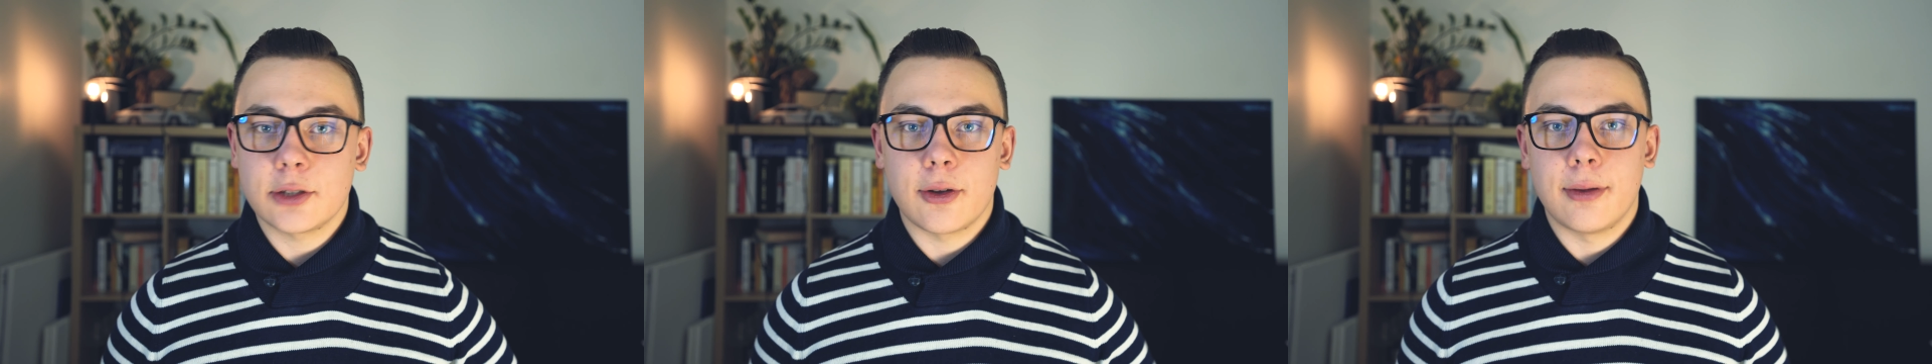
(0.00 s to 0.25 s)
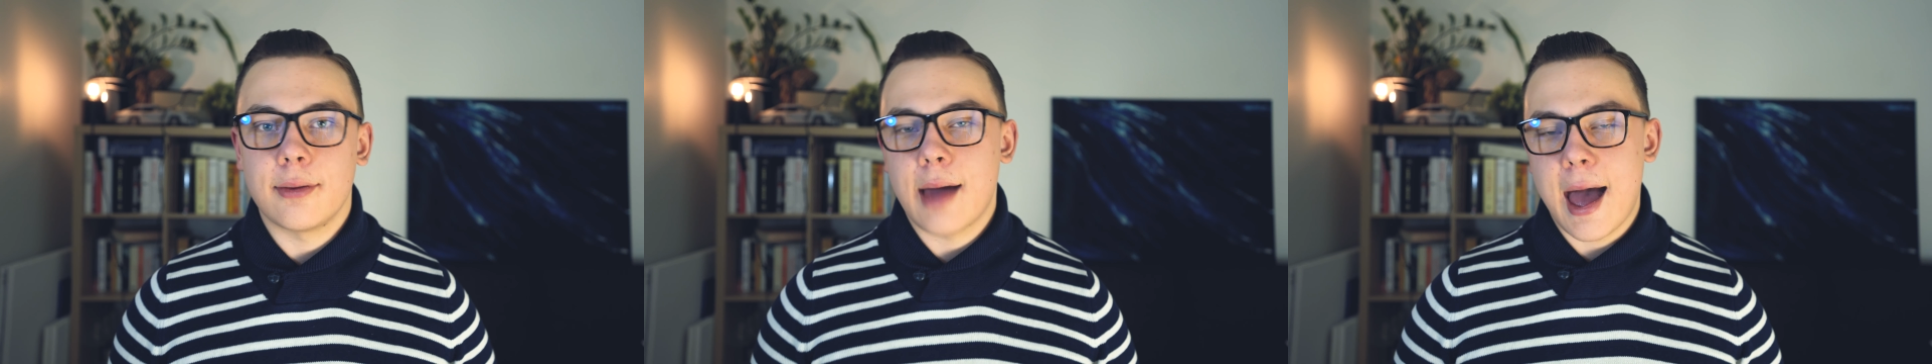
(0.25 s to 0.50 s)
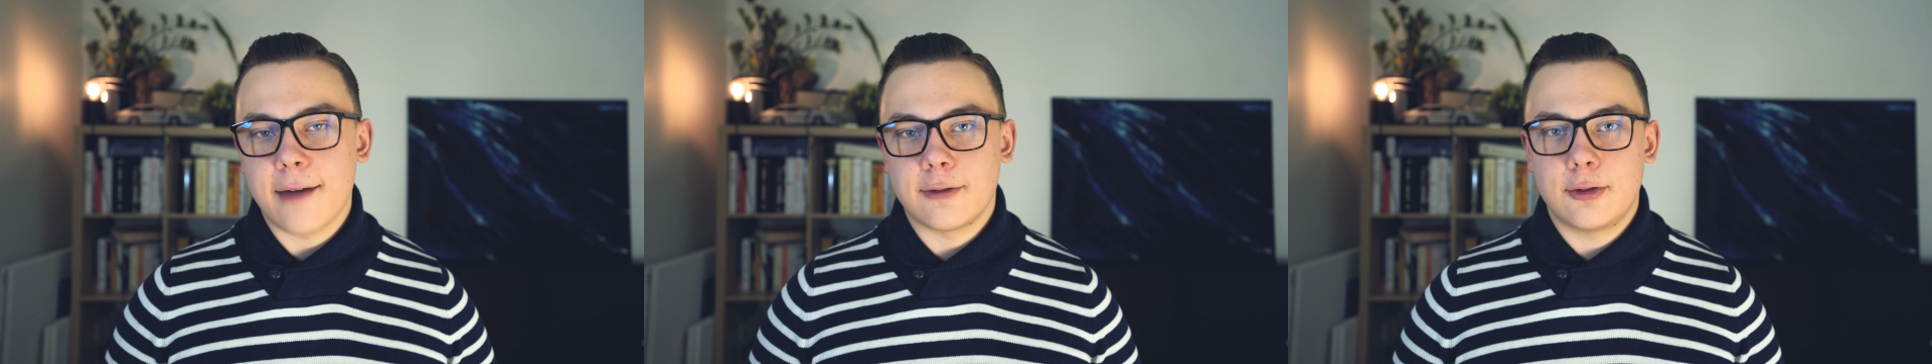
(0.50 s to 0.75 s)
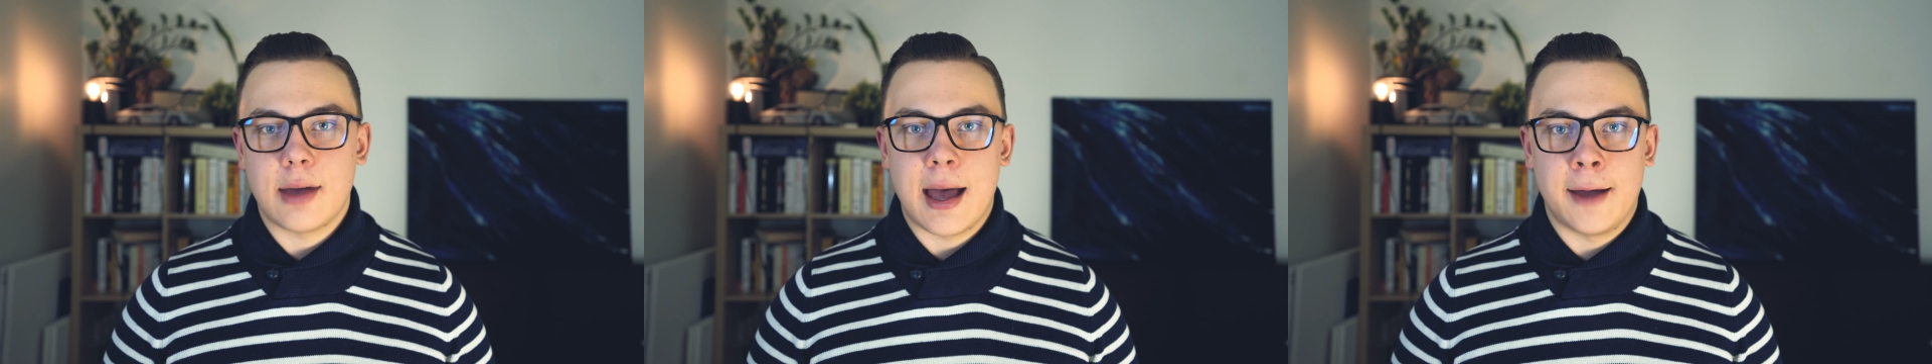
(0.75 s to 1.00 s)
so you
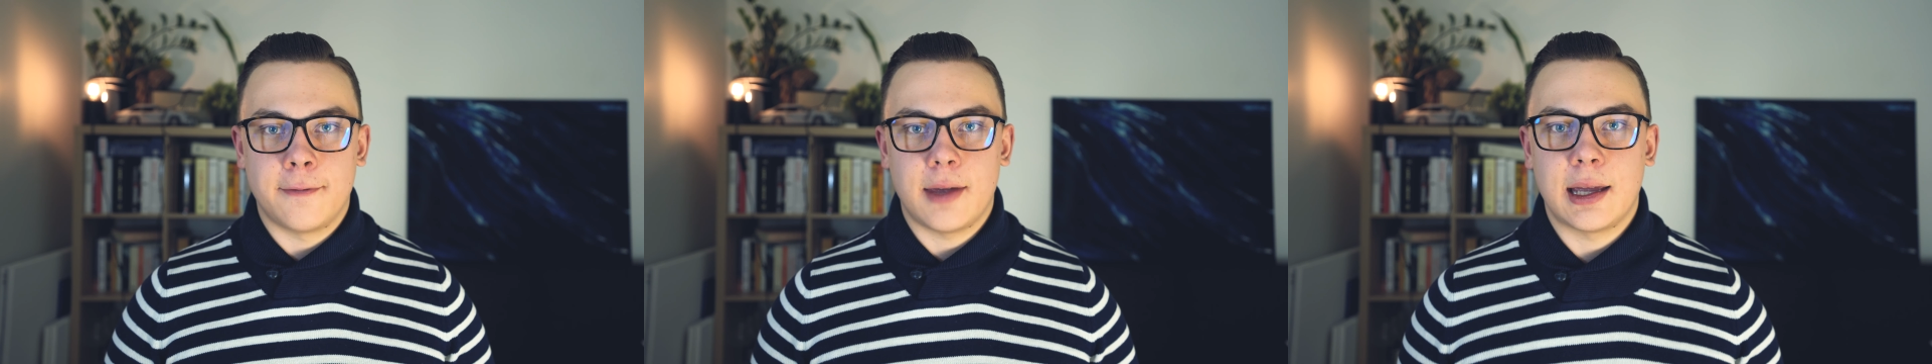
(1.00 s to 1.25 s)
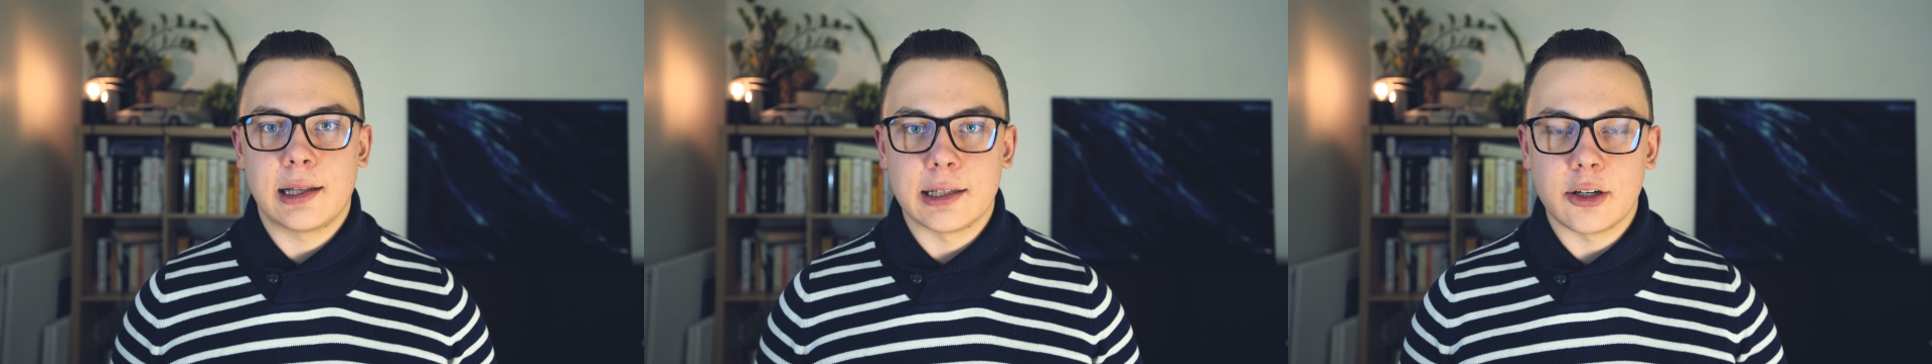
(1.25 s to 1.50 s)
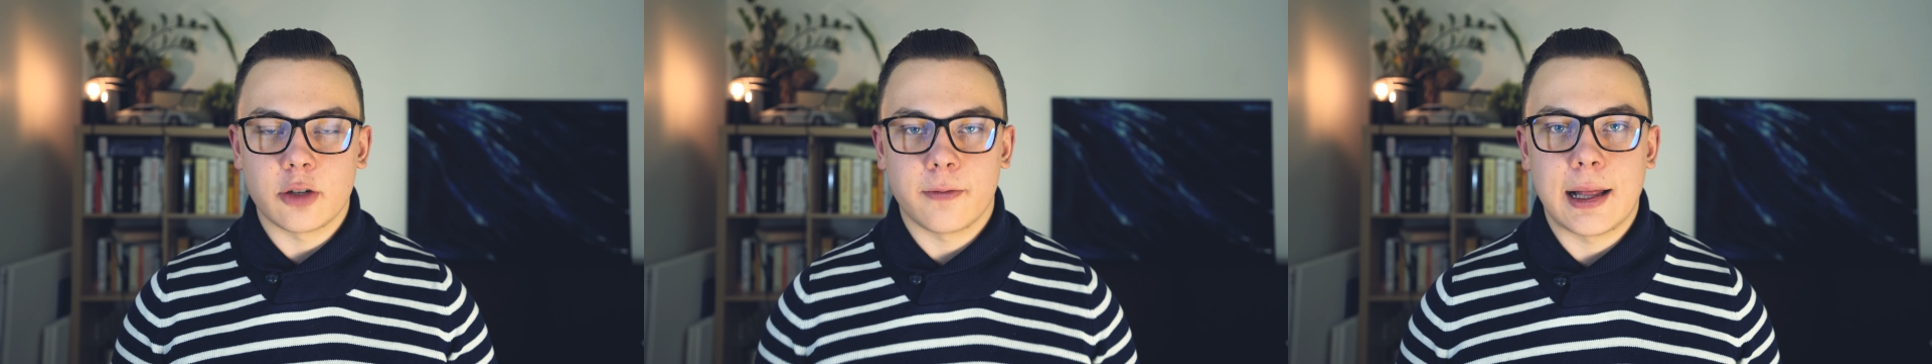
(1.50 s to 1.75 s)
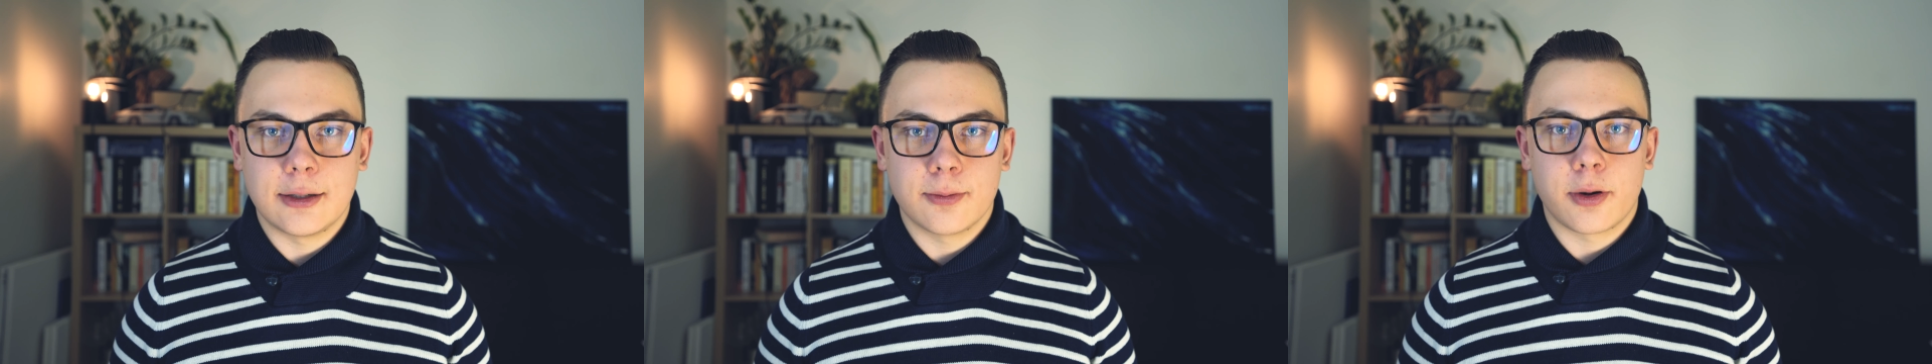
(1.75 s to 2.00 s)
have to have a clear
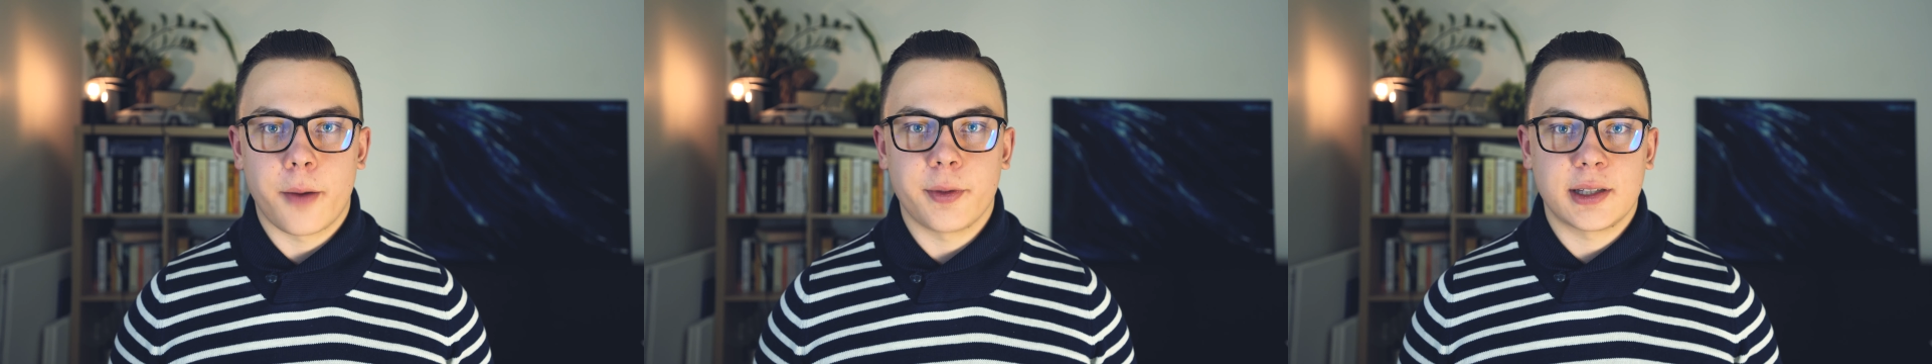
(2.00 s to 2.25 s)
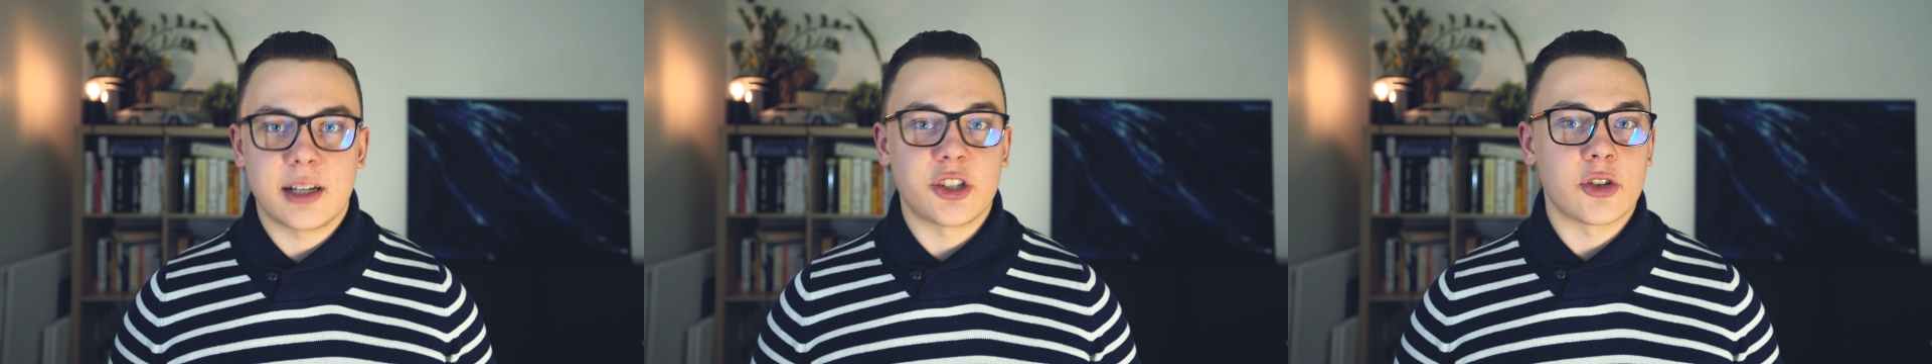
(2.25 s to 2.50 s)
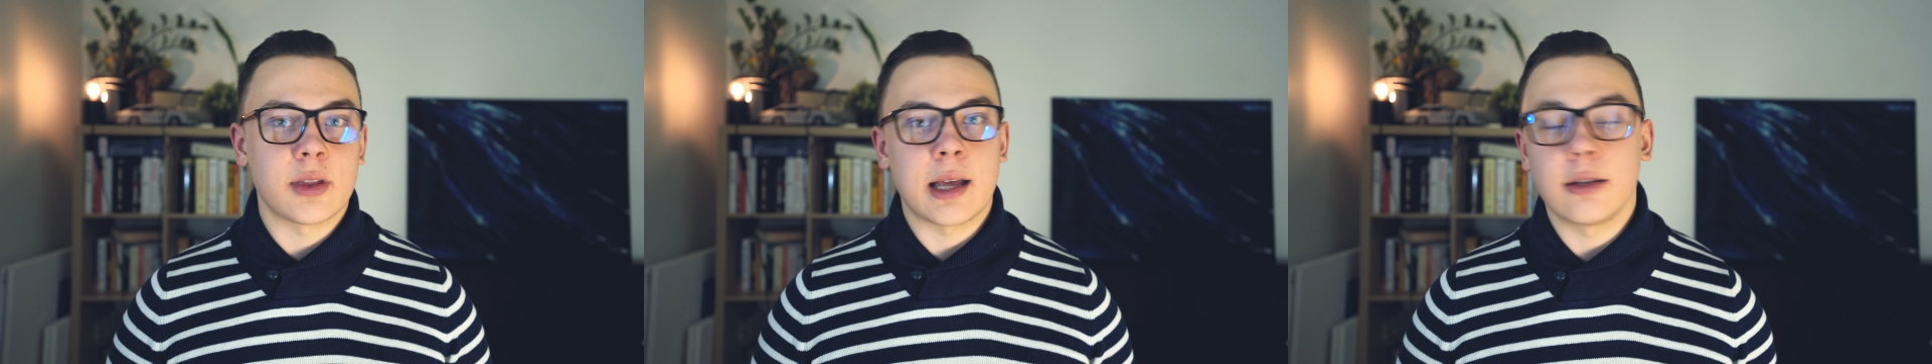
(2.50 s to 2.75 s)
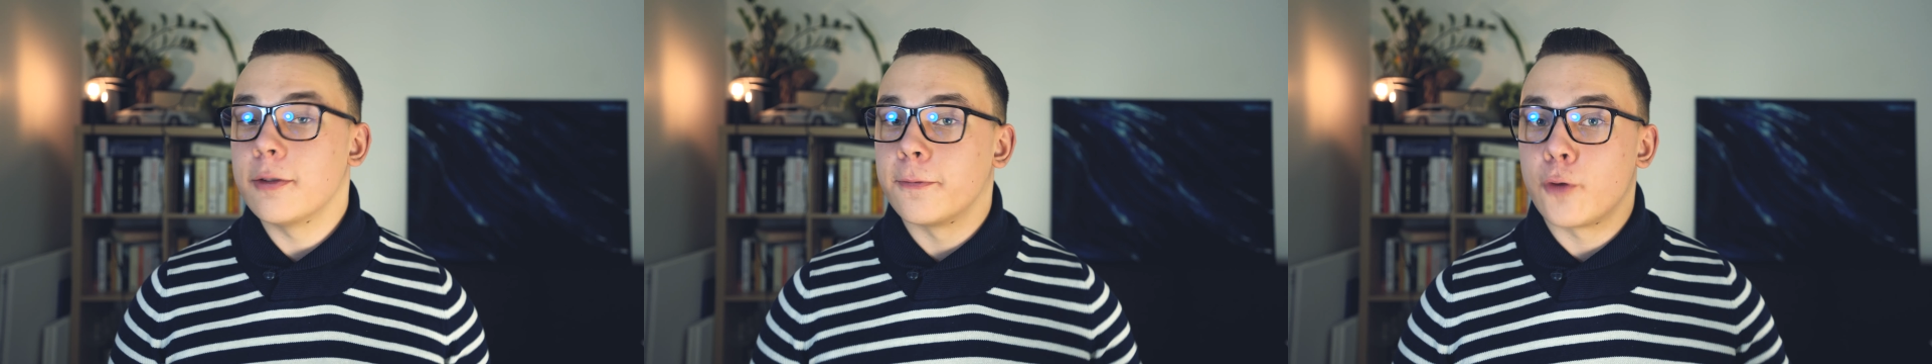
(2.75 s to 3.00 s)
value proposition
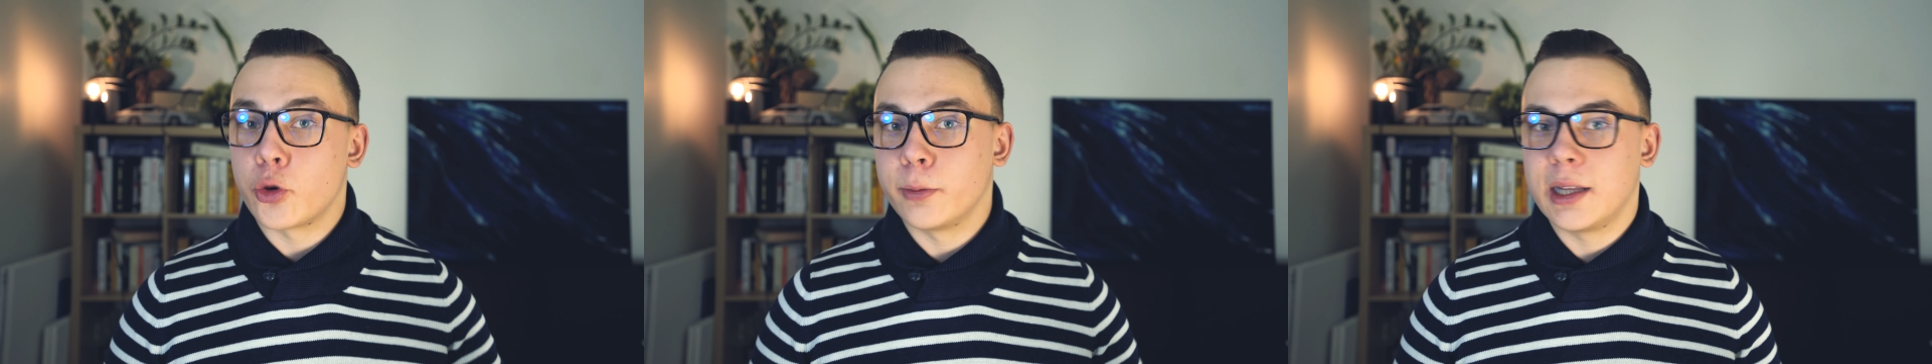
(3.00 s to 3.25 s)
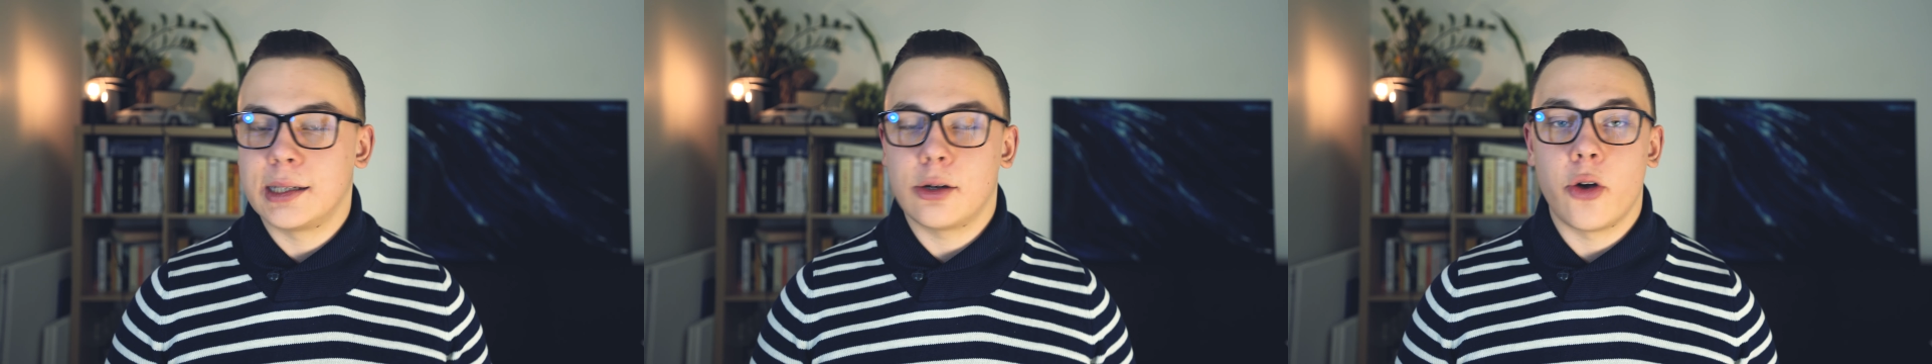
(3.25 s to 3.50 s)
that you formulate